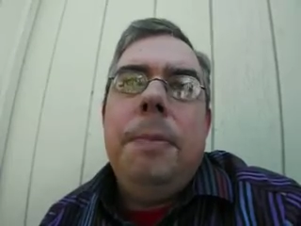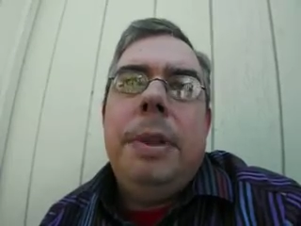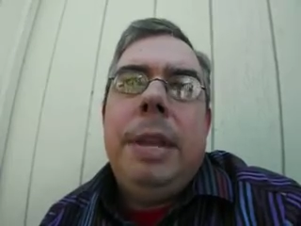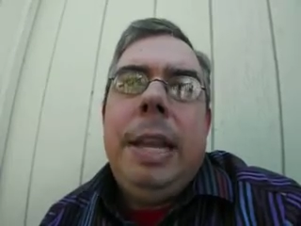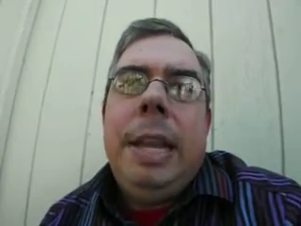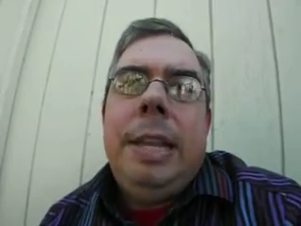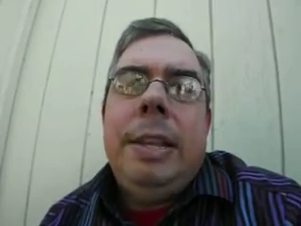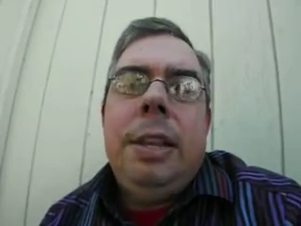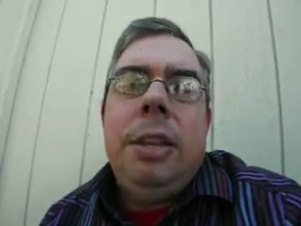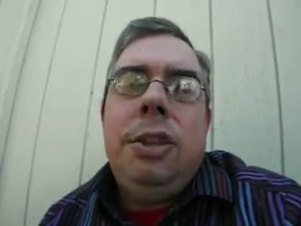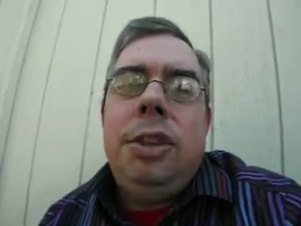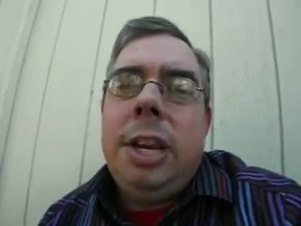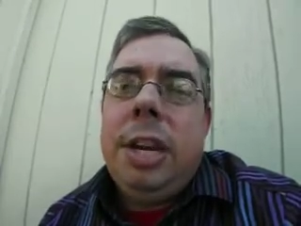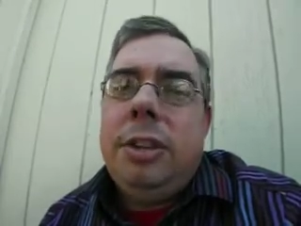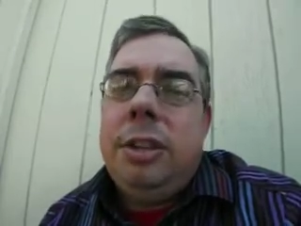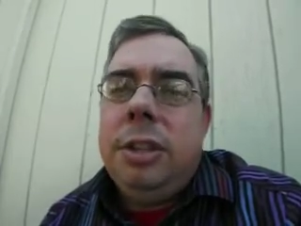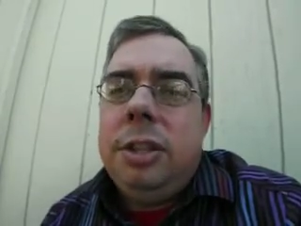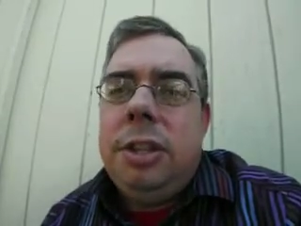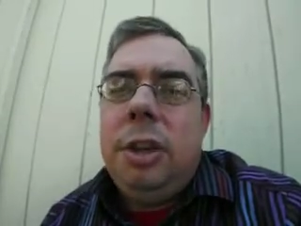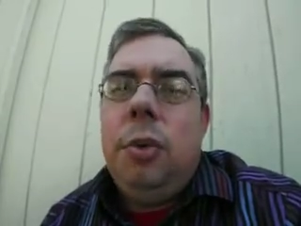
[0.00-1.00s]
it
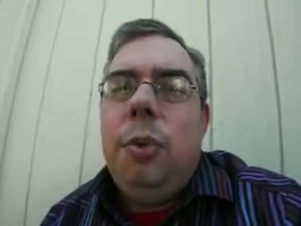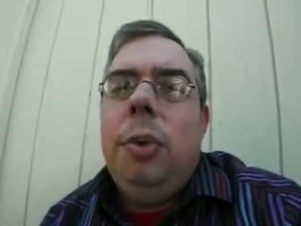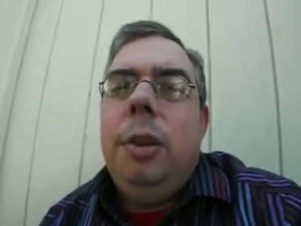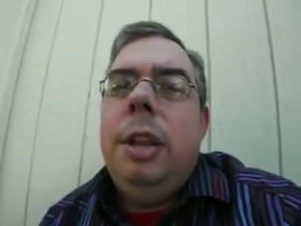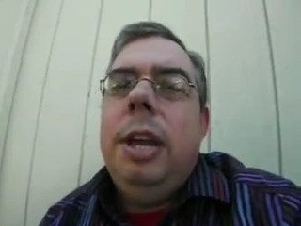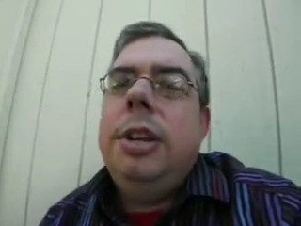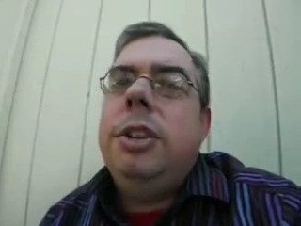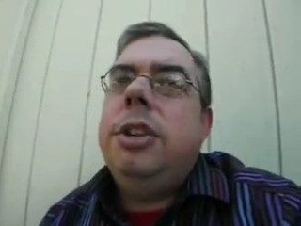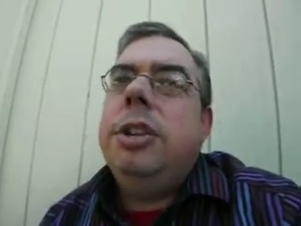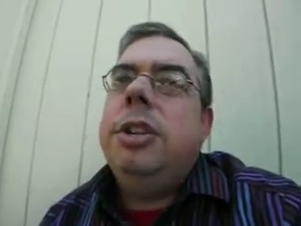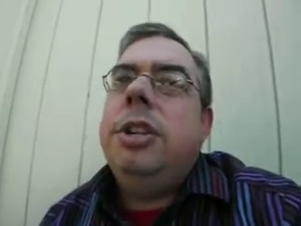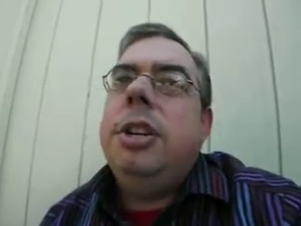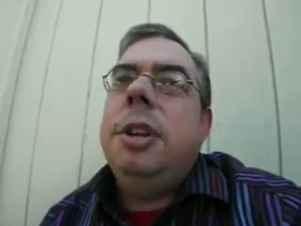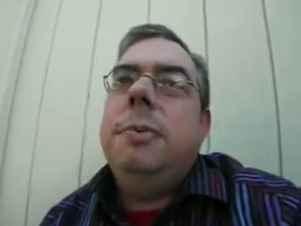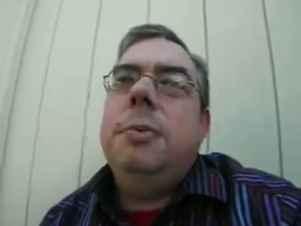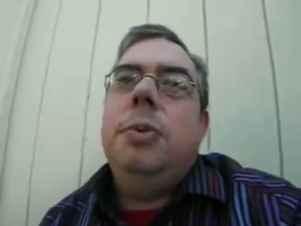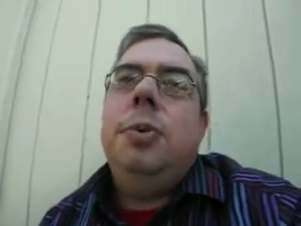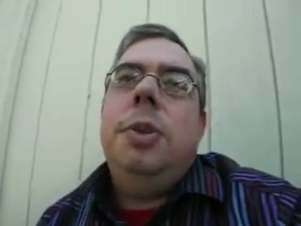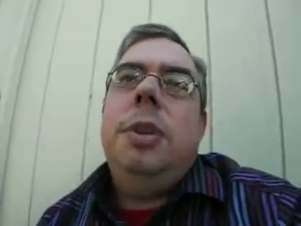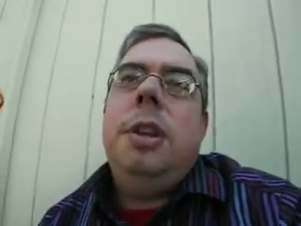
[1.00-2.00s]
changes their
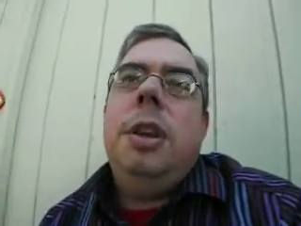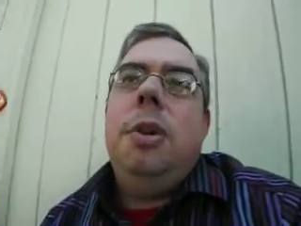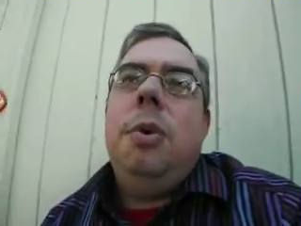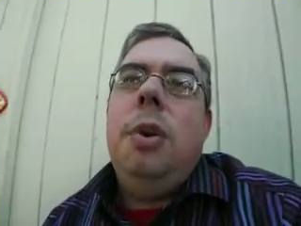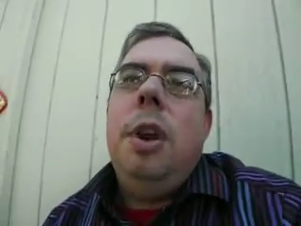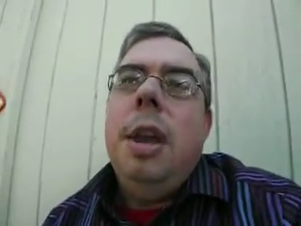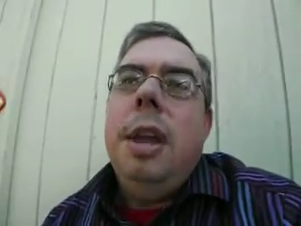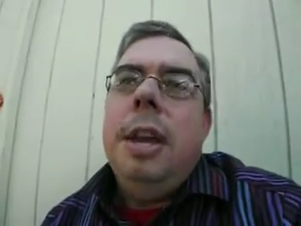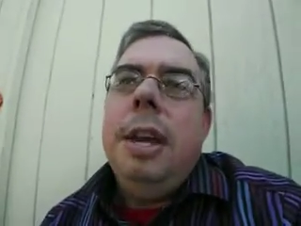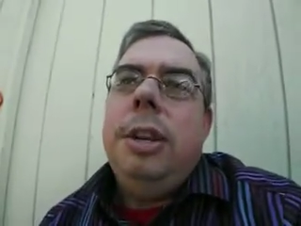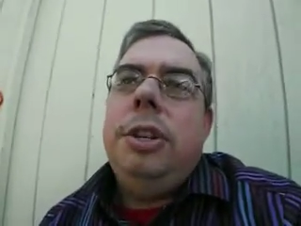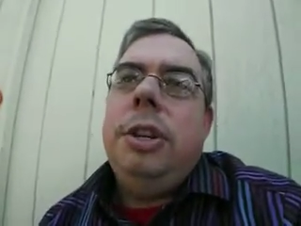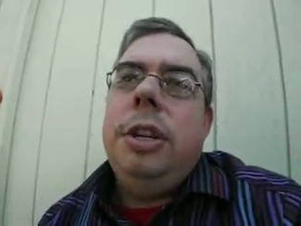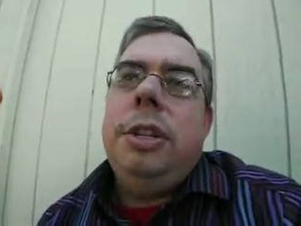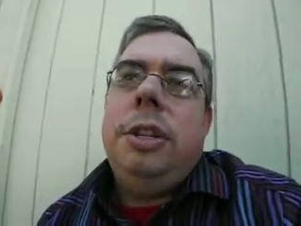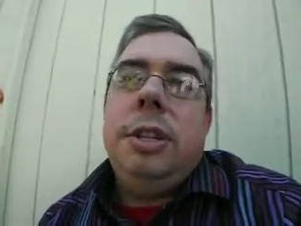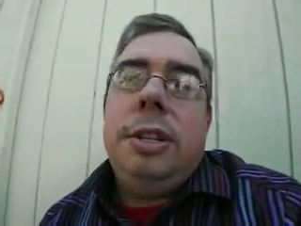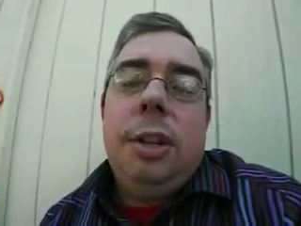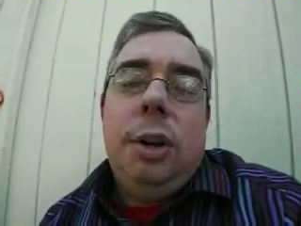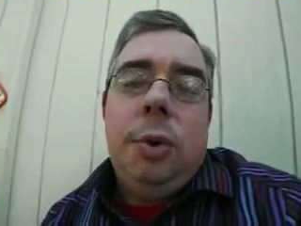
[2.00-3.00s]
relationships with you. It
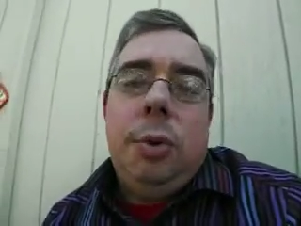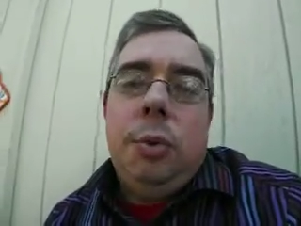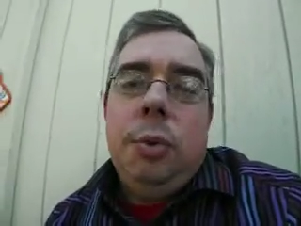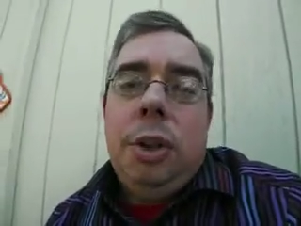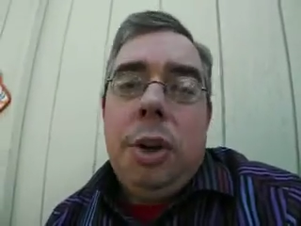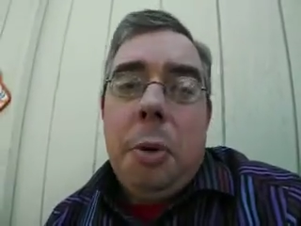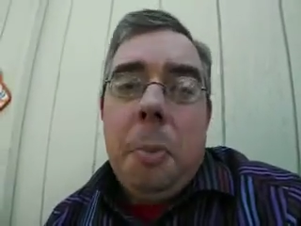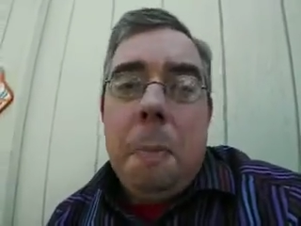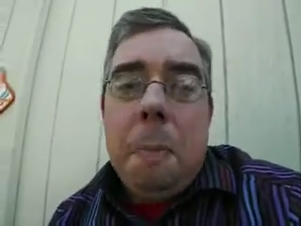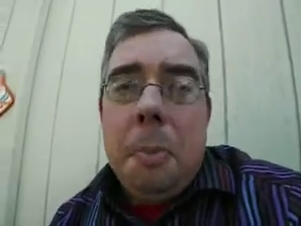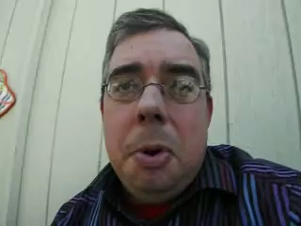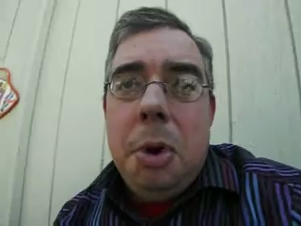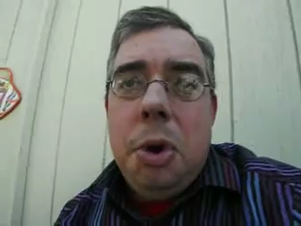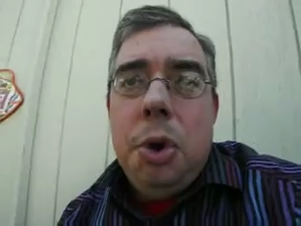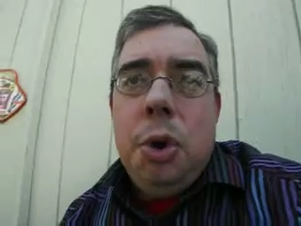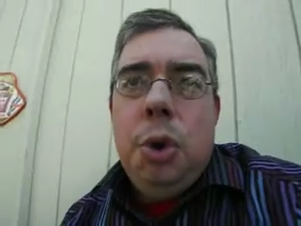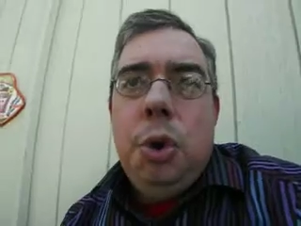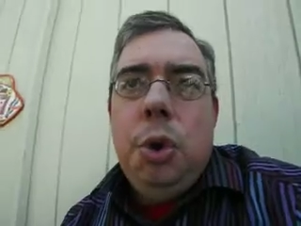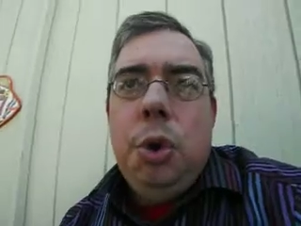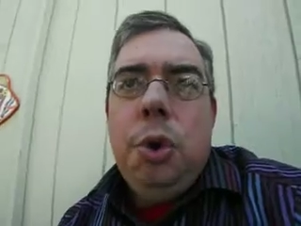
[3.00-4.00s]
changes their
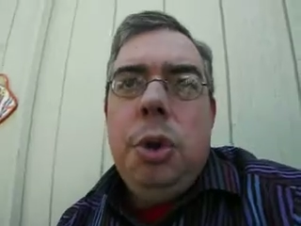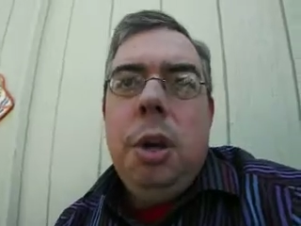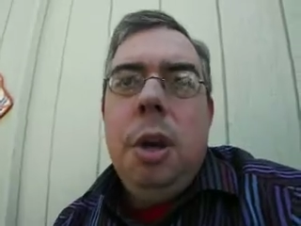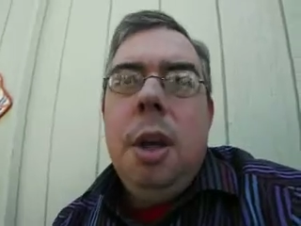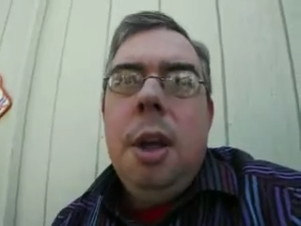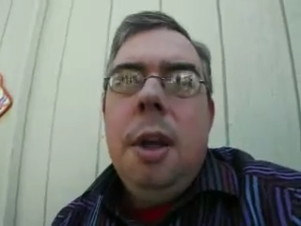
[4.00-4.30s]
mood.